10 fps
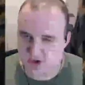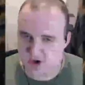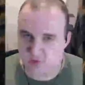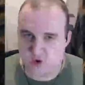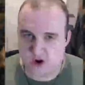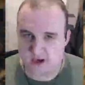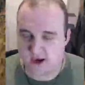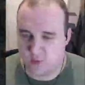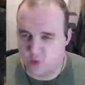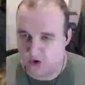work
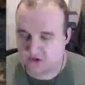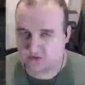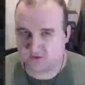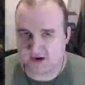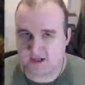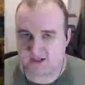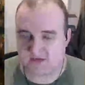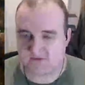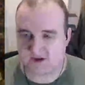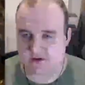out what direction this
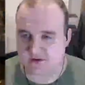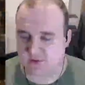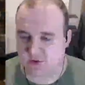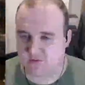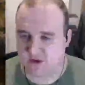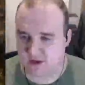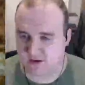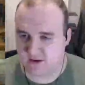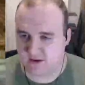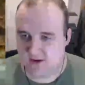vehicle's moving in.
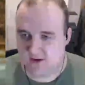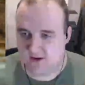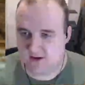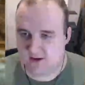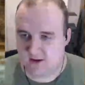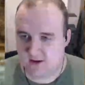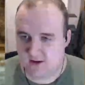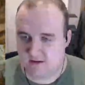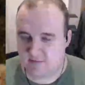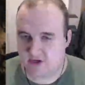
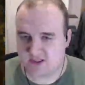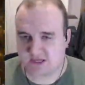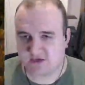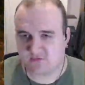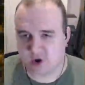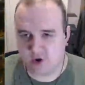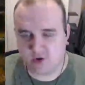Because there's a road